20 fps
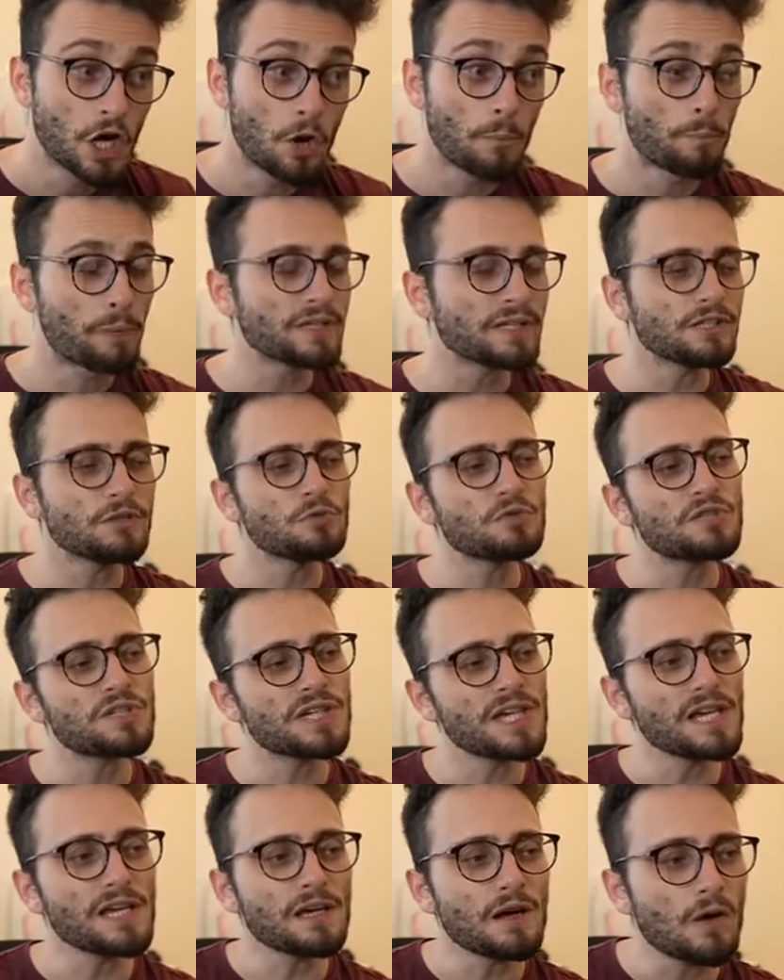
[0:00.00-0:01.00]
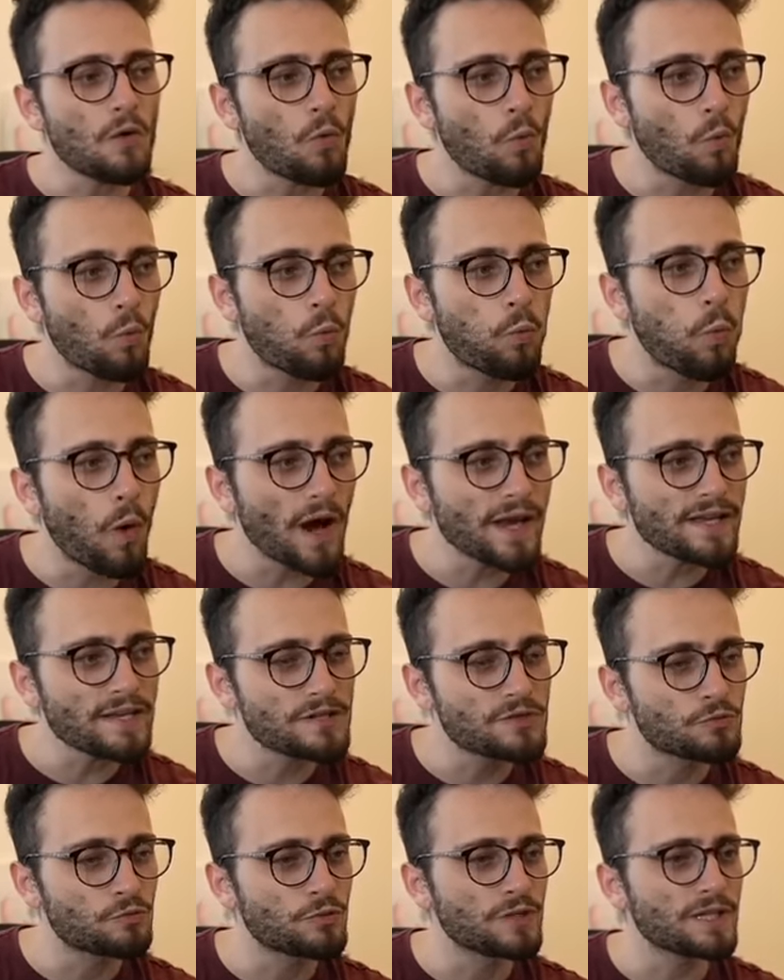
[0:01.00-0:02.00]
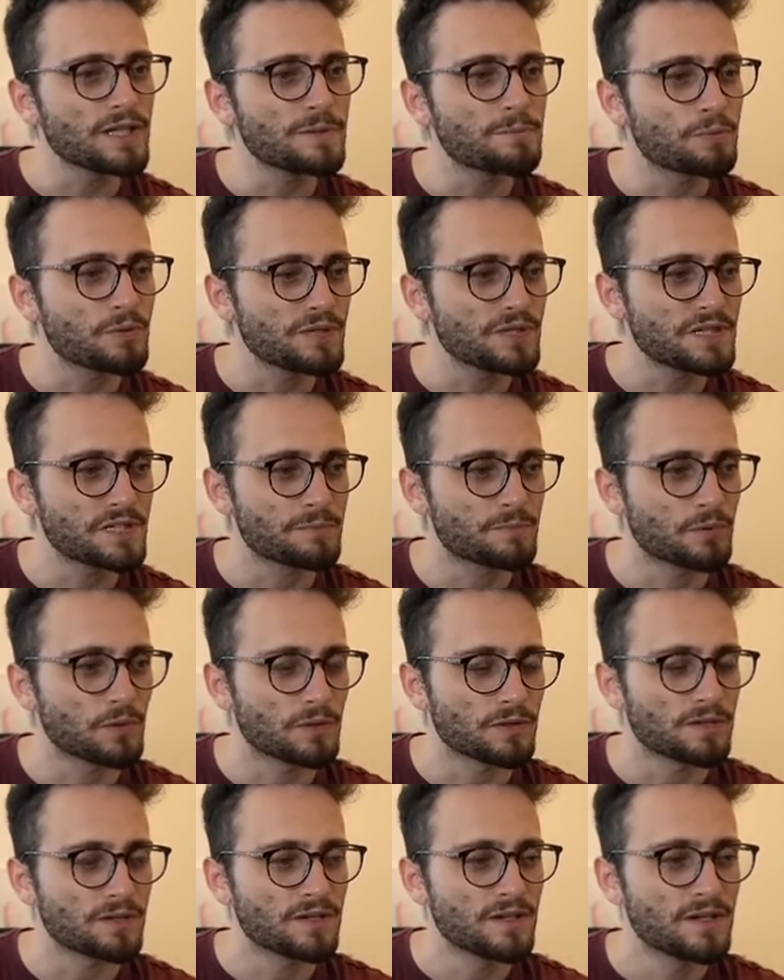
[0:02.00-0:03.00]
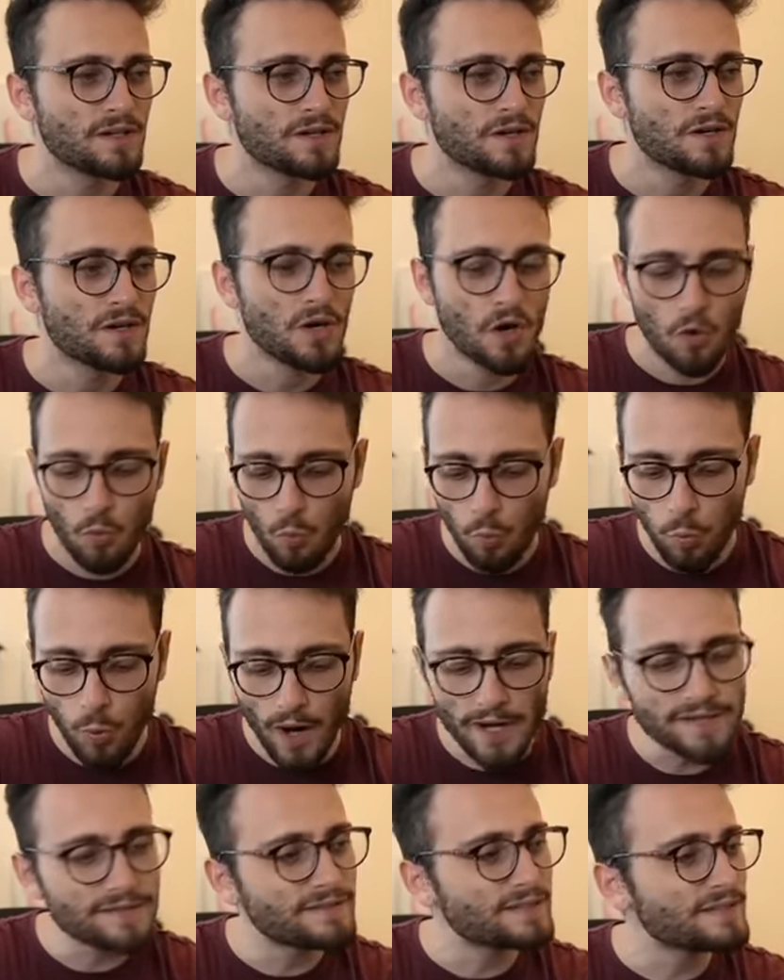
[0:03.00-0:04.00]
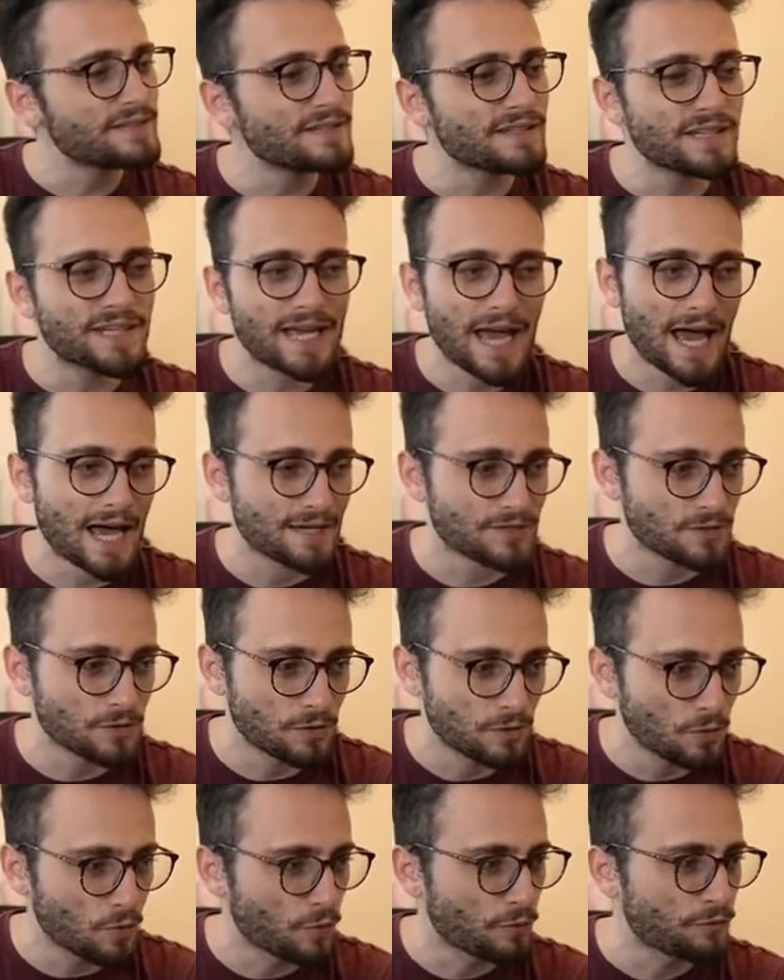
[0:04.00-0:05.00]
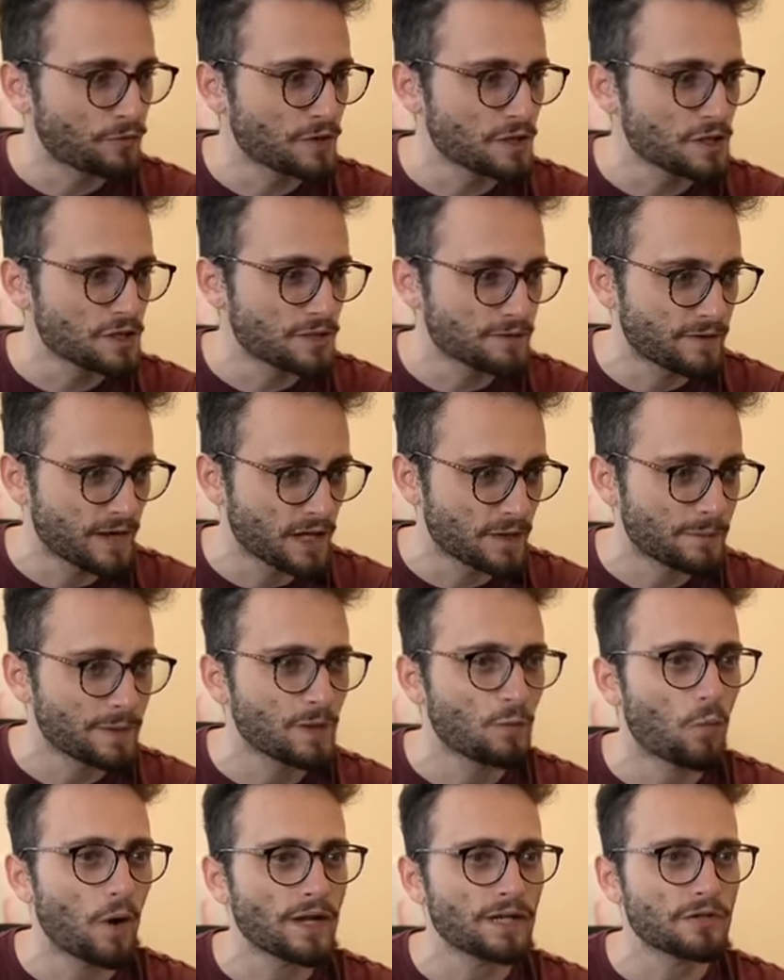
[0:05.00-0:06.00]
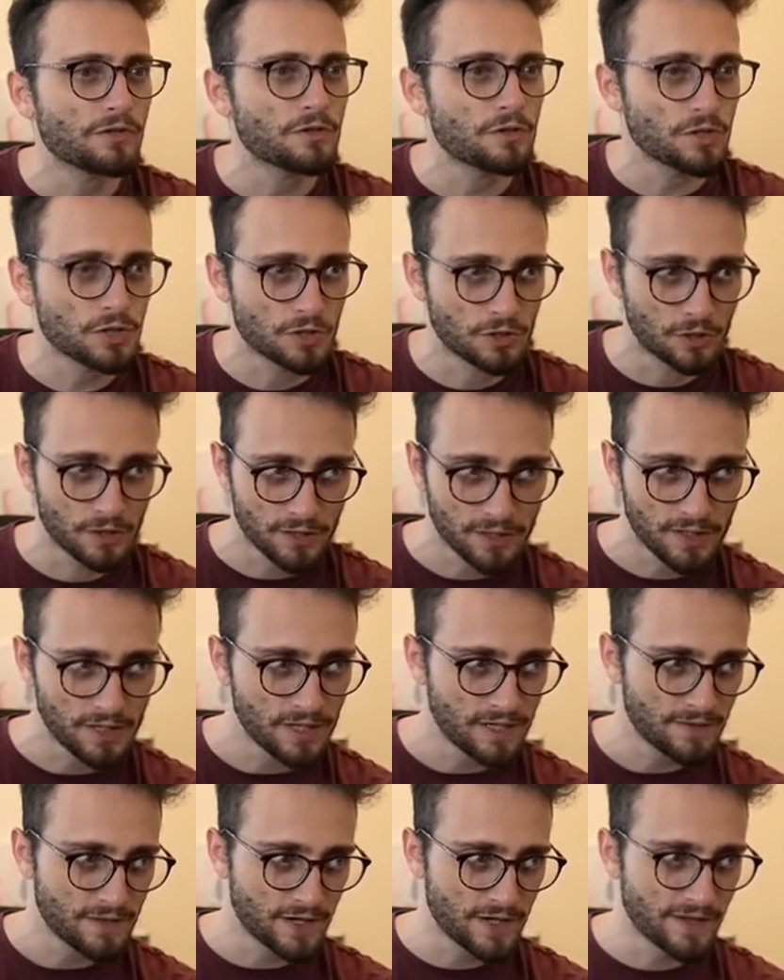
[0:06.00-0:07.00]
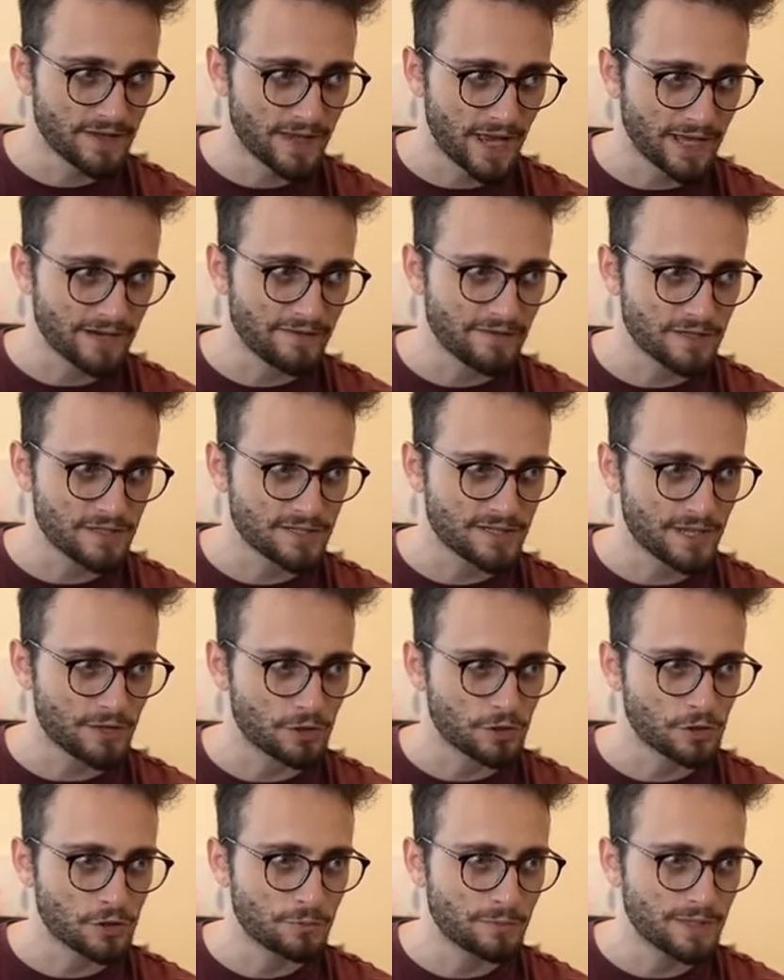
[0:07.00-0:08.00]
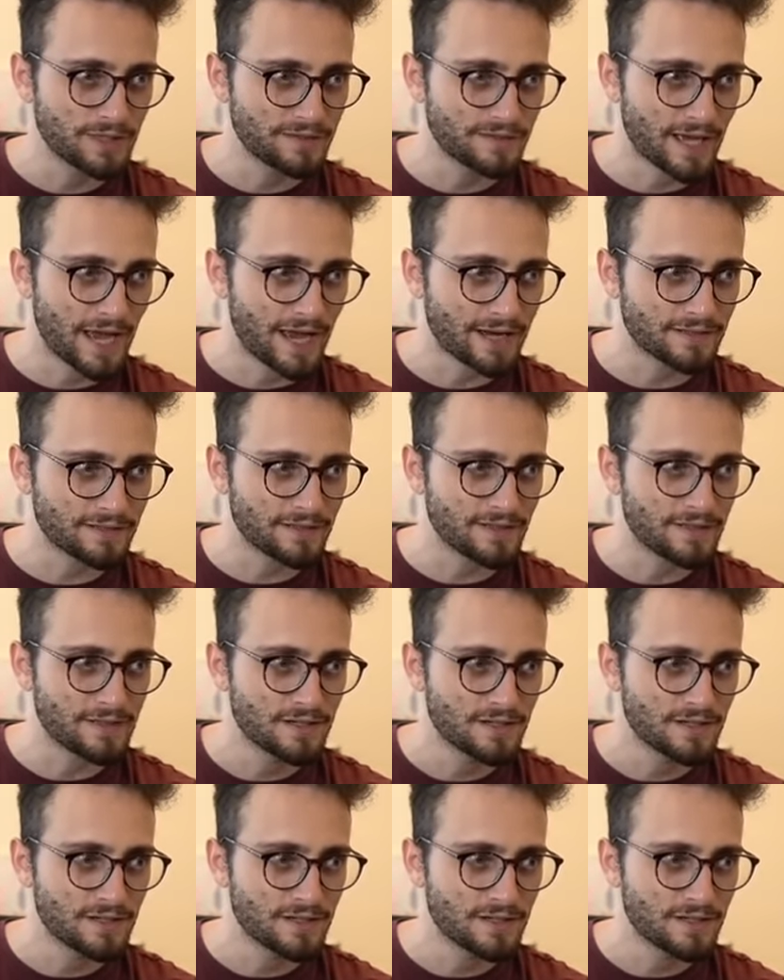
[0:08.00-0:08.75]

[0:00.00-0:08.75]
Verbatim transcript: But you see, white is really principled. White didn't castle or finish developing. White understood that a knight in the center should be attacked.